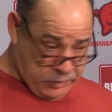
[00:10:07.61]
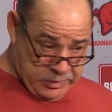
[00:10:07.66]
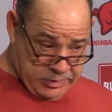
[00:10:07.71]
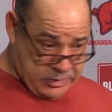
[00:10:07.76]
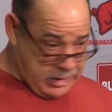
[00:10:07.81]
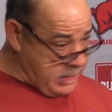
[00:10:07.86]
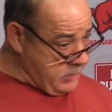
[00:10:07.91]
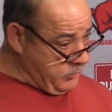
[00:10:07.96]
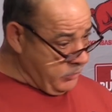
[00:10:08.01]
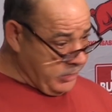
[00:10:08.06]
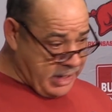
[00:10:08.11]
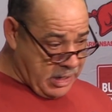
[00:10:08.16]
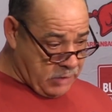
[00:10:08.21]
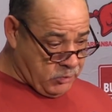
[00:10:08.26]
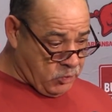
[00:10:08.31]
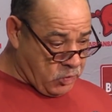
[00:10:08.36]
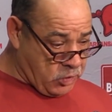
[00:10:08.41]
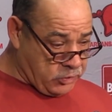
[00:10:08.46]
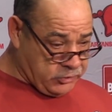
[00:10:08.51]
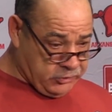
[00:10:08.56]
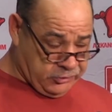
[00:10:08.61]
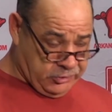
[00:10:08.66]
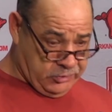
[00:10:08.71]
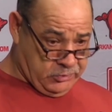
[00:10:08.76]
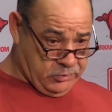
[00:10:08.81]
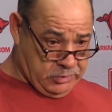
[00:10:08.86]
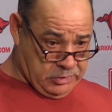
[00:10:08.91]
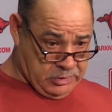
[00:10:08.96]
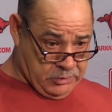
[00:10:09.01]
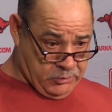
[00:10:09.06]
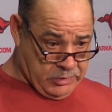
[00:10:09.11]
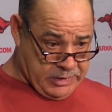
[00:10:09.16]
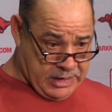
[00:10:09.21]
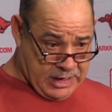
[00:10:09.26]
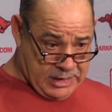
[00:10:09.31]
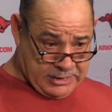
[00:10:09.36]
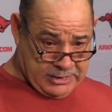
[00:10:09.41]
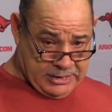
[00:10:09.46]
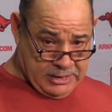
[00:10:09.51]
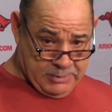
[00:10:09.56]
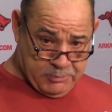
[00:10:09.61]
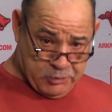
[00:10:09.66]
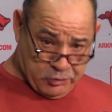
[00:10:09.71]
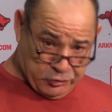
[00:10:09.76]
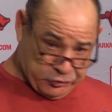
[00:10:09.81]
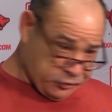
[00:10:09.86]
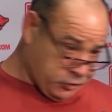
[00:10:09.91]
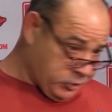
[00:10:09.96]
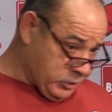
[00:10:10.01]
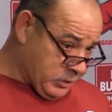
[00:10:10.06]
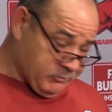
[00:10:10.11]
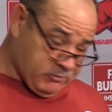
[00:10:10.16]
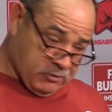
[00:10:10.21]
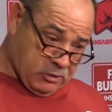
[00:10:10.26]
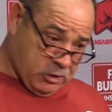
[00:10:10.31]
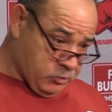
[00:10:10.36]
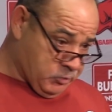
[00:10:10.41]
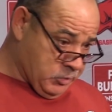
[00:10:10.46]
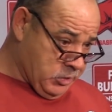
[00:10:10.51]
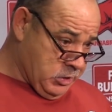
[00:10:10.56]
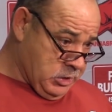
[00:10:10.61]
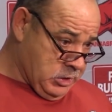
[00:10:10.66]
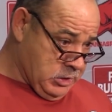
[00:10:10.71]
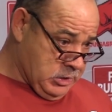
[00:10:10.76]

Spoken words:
We got work to do, and we got to keep pushing the envelope,